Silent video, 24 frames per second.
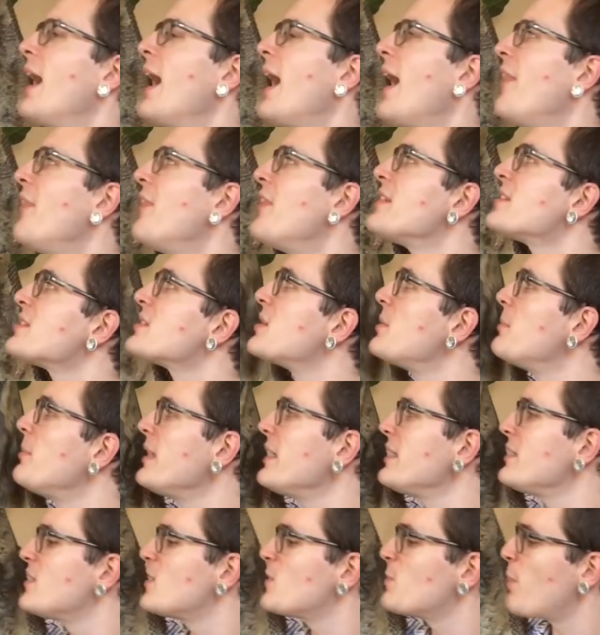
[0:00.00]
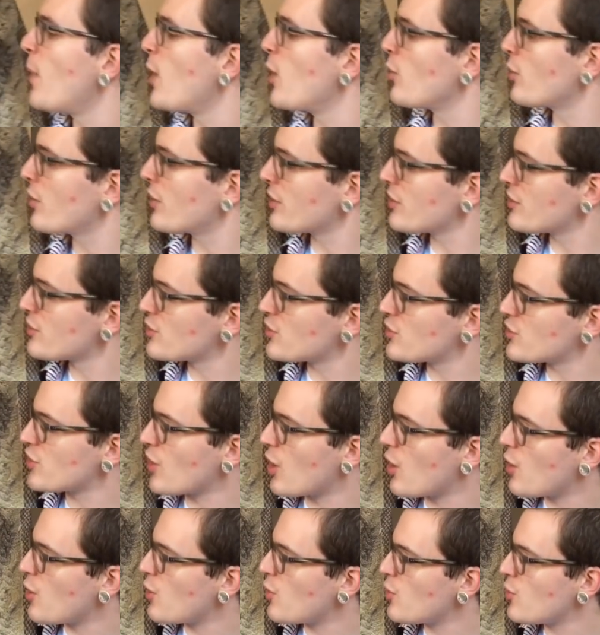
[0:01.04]
And this to me spoke
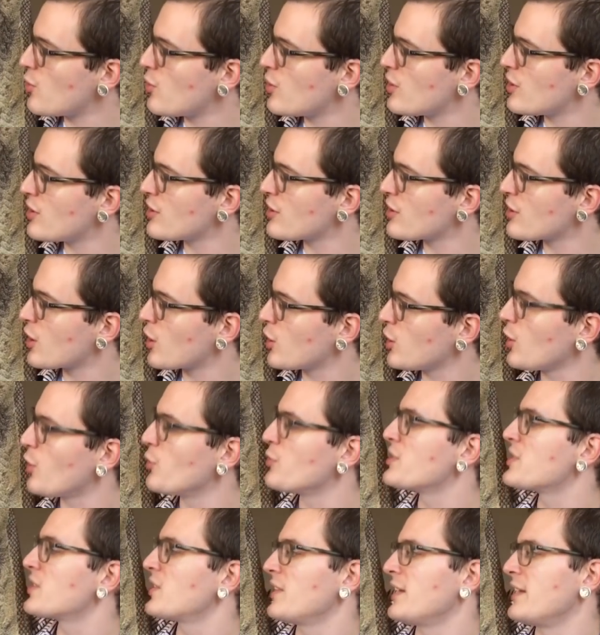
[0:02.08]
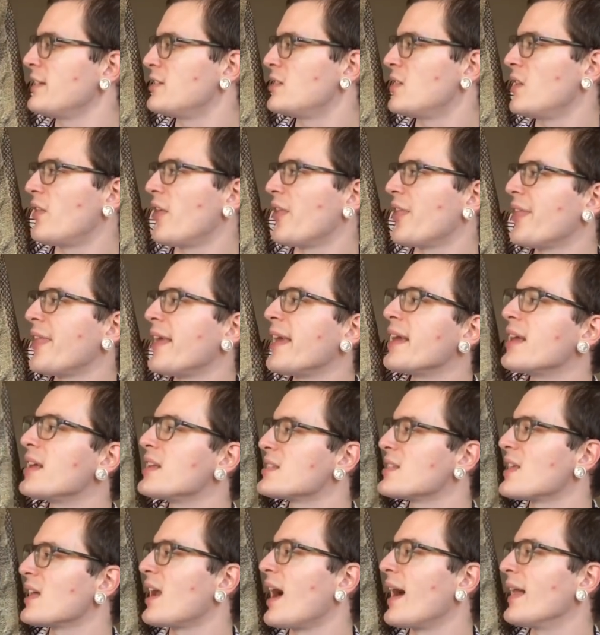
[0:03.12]
so closely to the
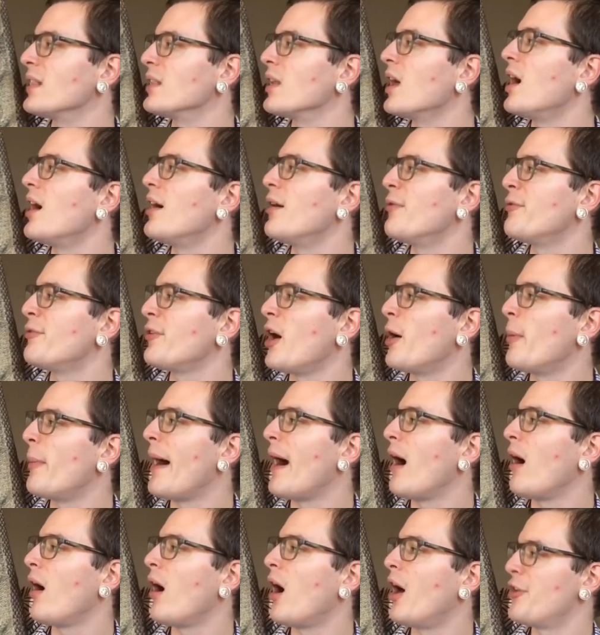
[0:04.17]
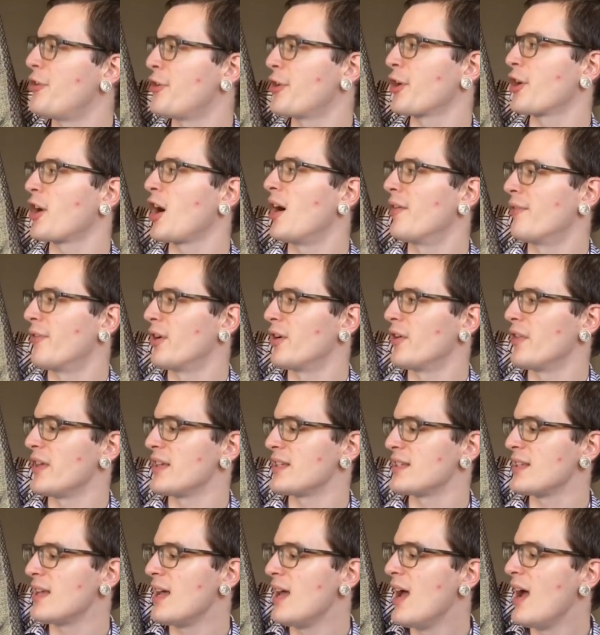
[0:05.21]
things that I love about Undercover,
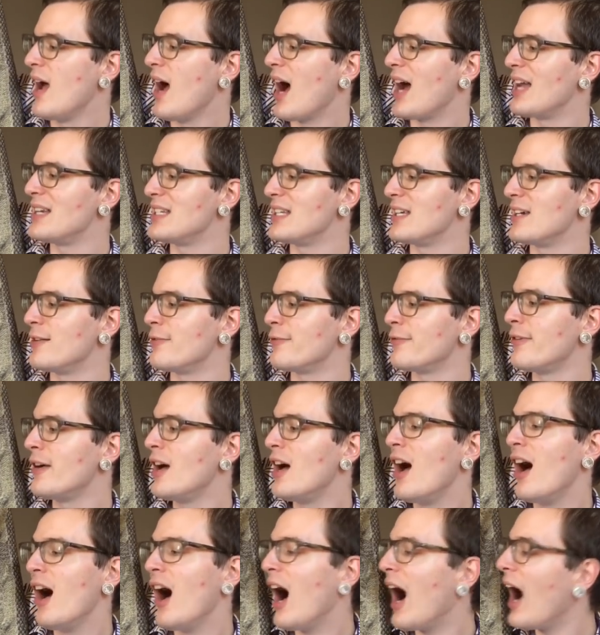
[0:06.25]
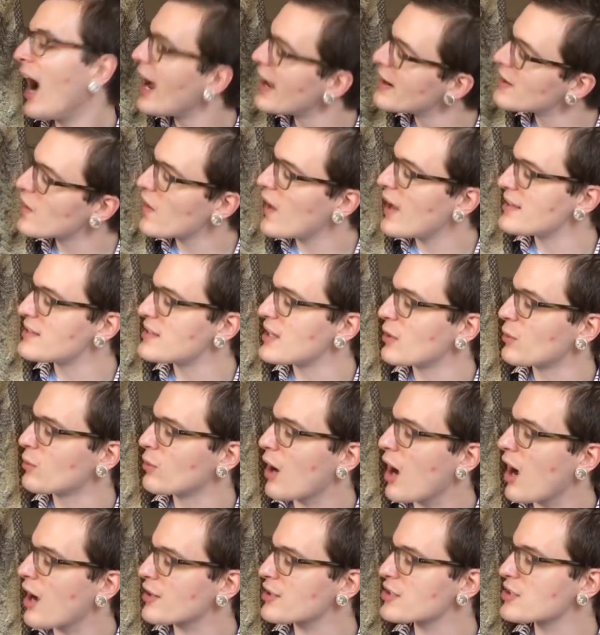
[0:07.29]
this idea of idolizing
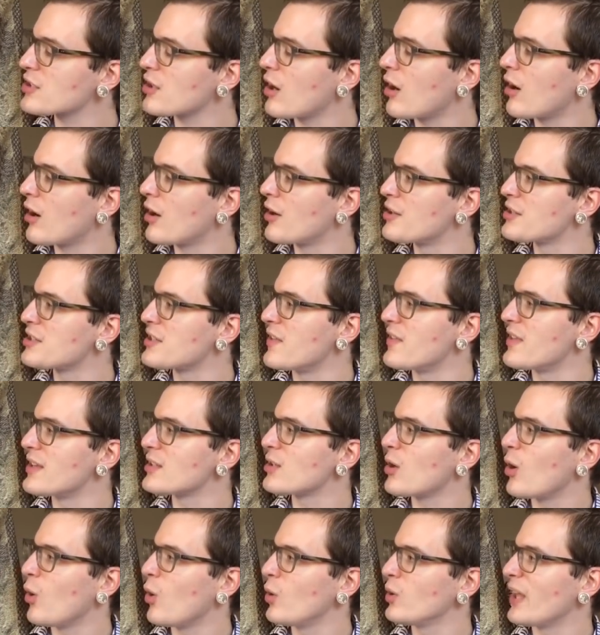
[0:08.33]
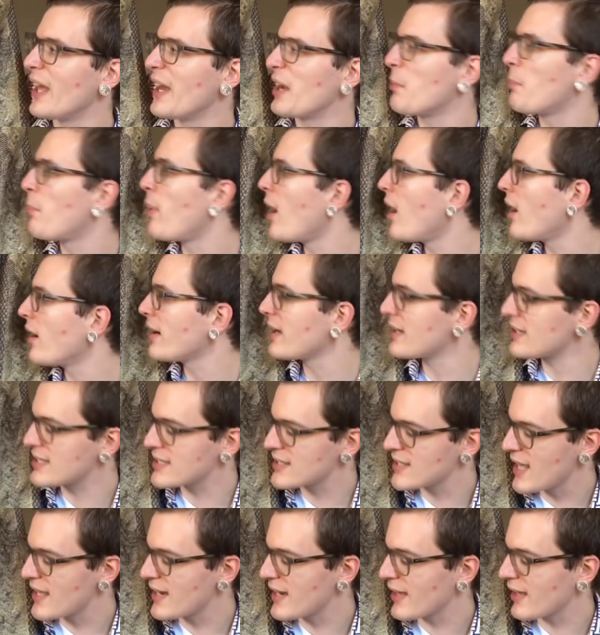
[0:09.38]
rock stars and this whole like punk
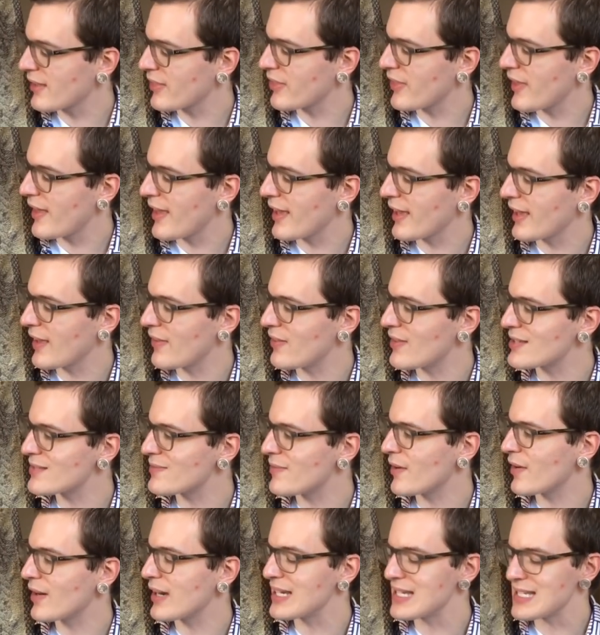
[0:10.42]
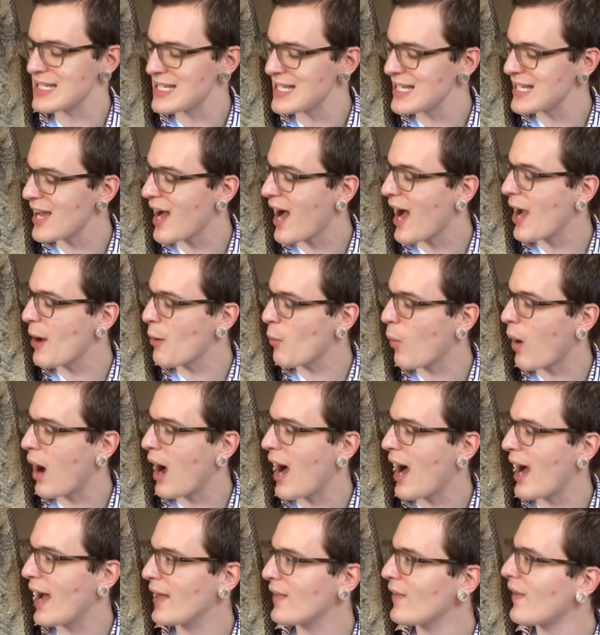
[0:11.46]
aesthetic thing and this very D I
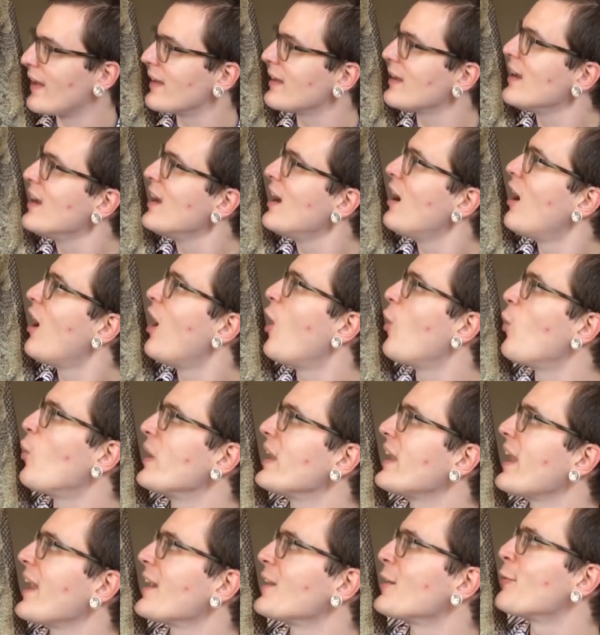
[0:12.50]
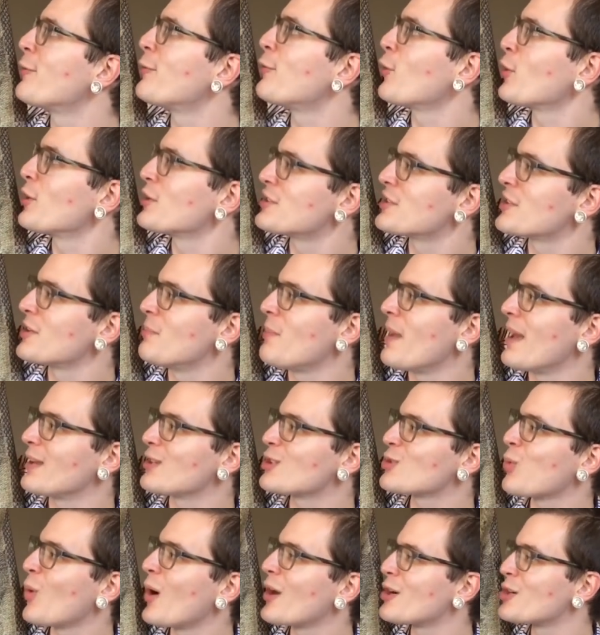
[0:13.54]
Y, like, oh, we can't afford to make
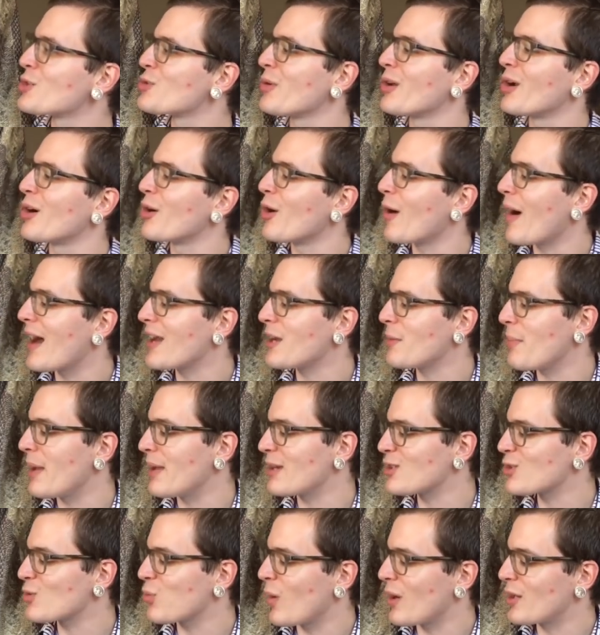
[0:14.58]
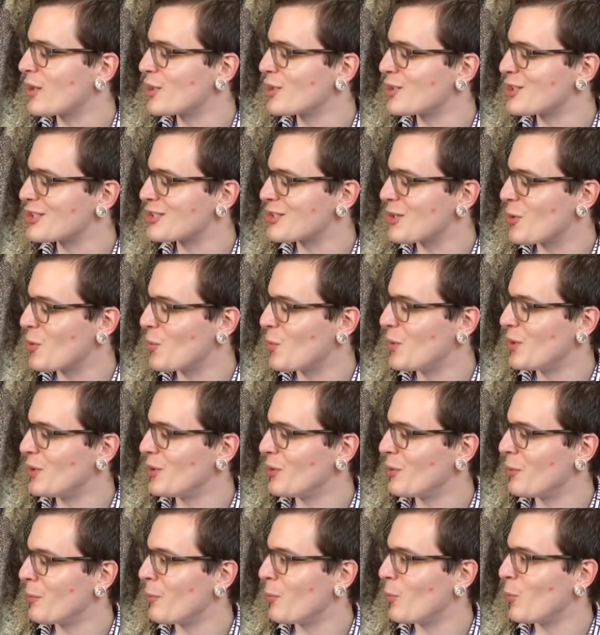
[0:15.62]
sweaters, we don't know how to make sweaters, so
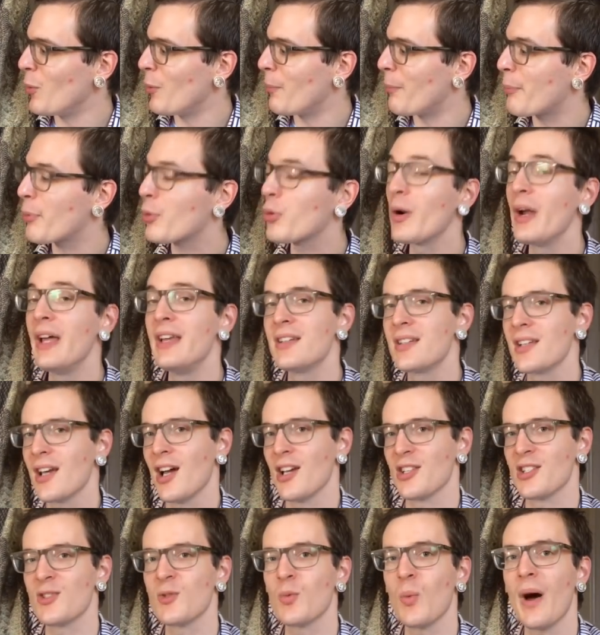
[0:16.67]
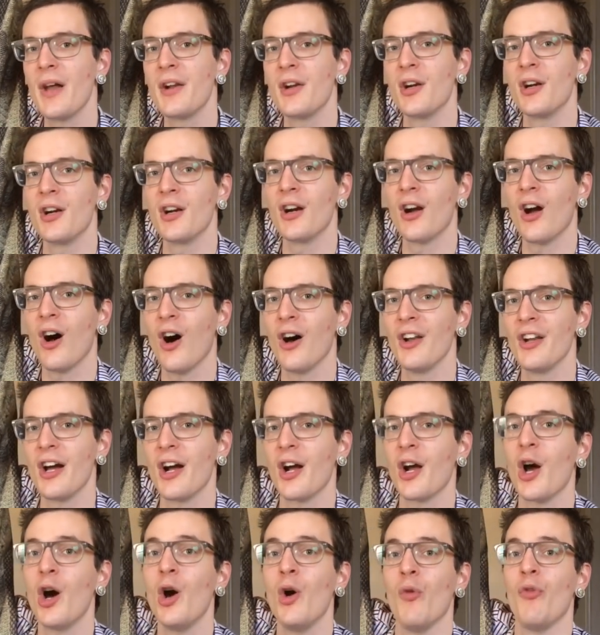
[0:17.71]
we'll, we'll print a sweater on a
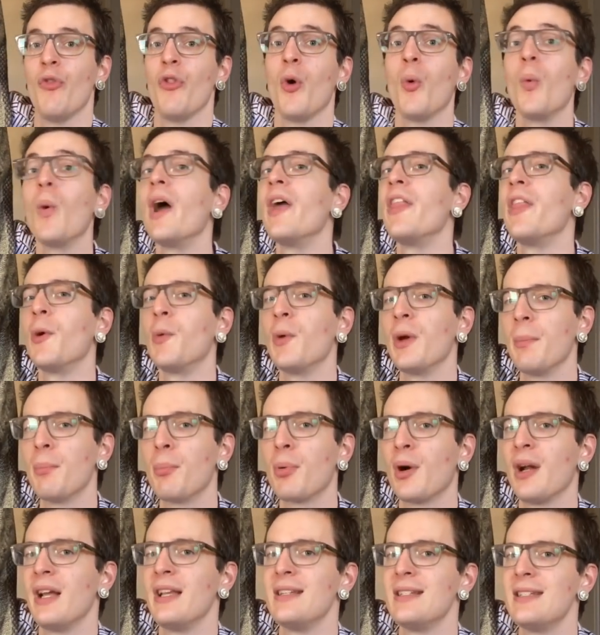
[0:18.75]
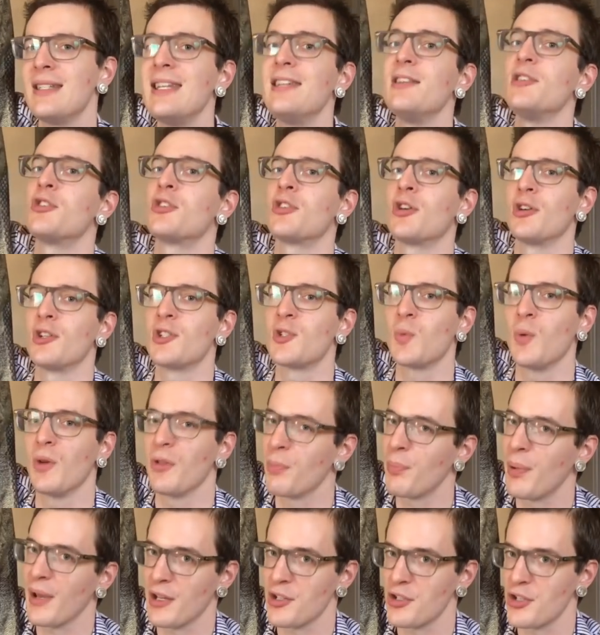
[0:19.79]
coat the way that we print t-shirts
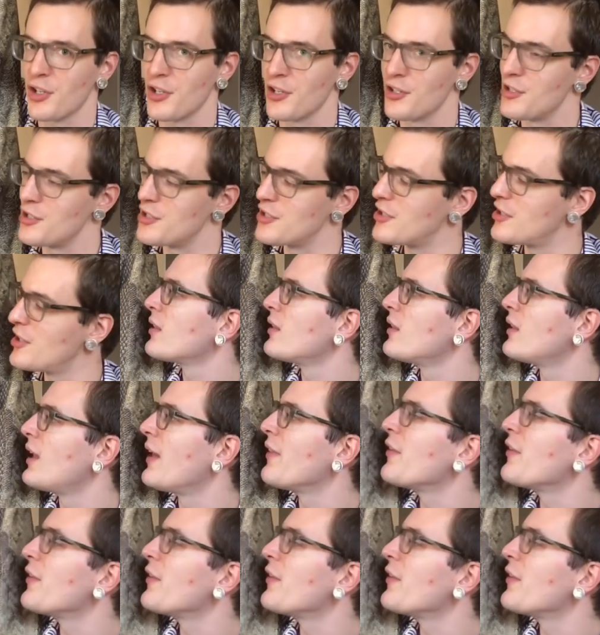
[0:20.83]
with pictures. And